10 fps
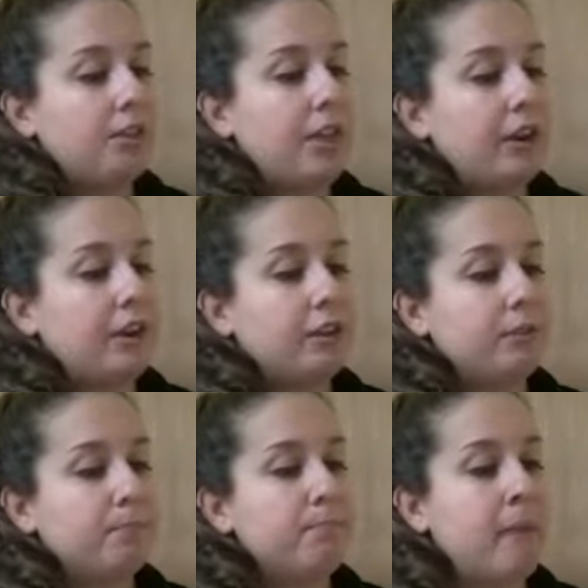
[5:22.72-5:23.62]
there
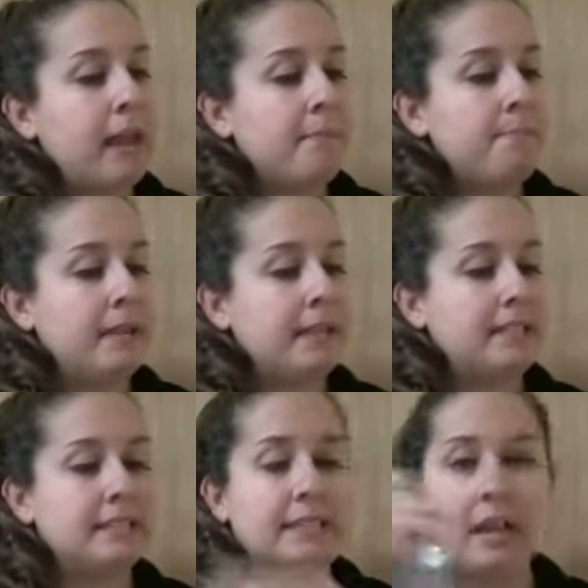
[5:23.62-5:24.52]
might be
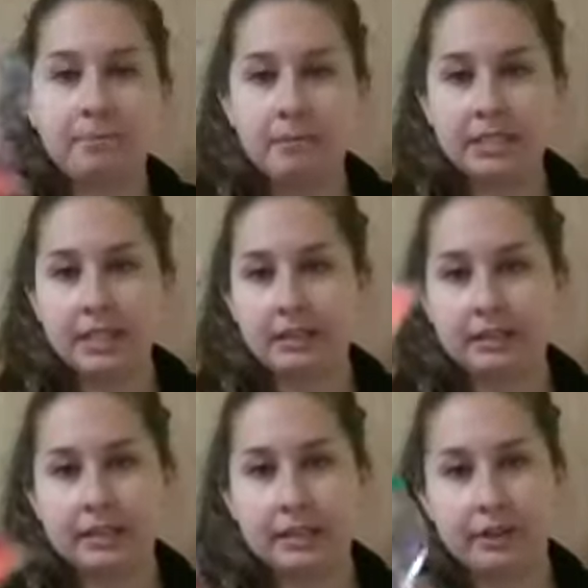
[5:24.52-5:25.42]
some
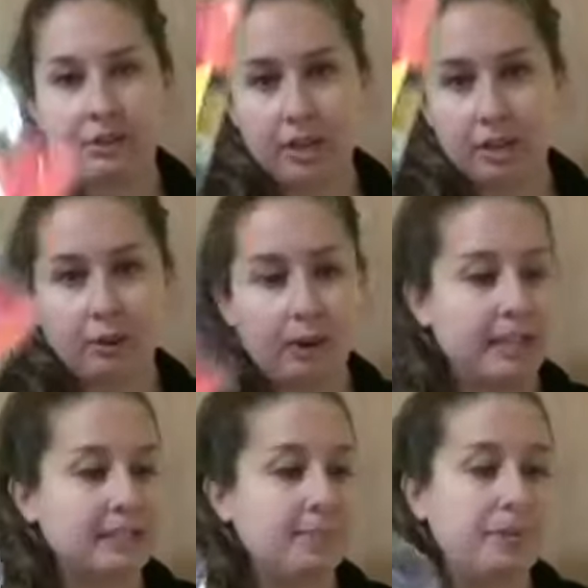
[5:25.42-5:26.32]
materials in here that you don't
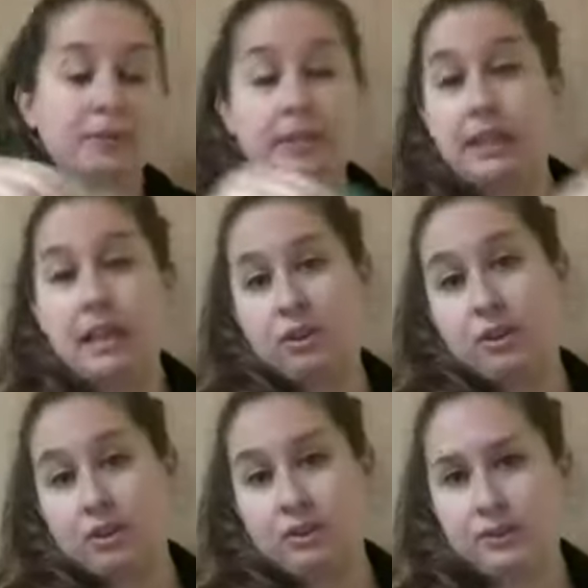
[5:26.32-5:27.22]
end up using that you
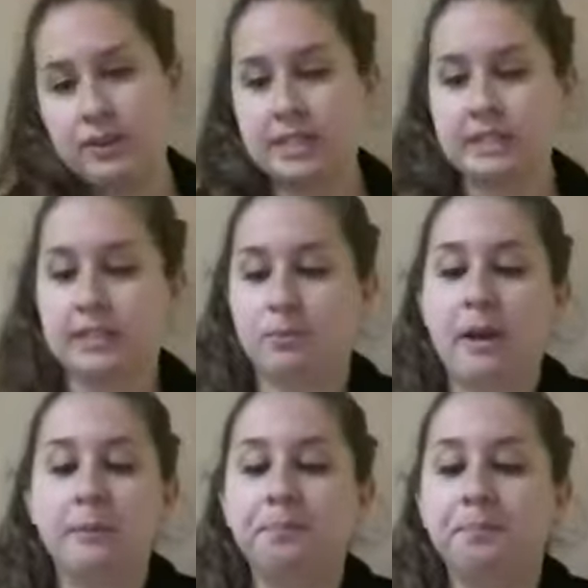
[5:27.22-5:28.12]
can use for this as
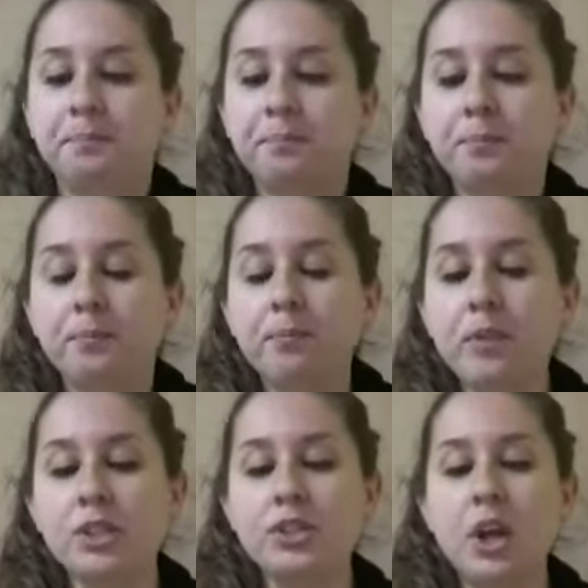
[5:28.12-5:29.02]
well.
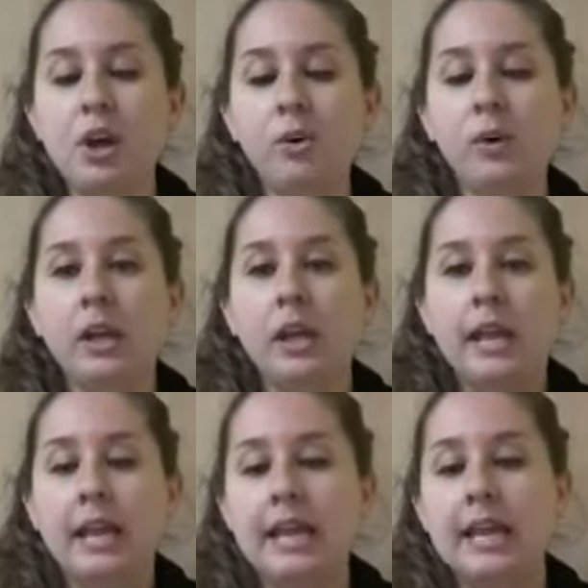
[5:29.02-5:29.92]
So,
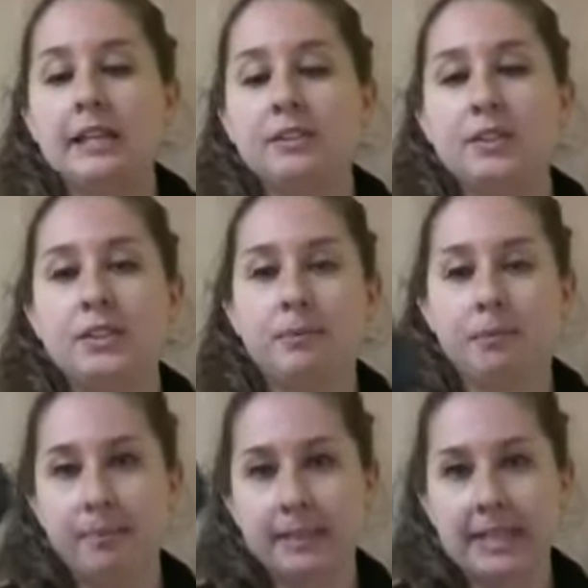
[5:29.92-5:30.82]
and so
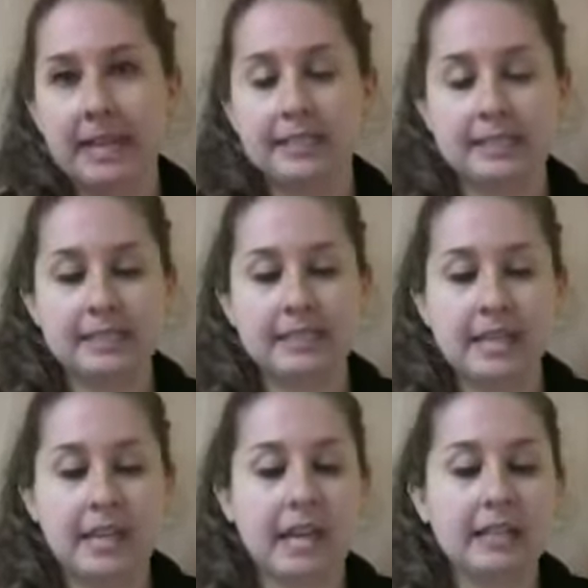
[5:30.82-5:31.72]
besides
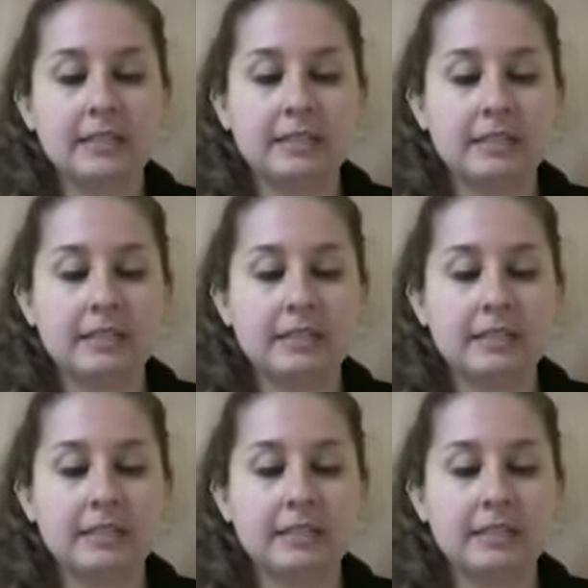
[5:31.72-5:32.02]
this,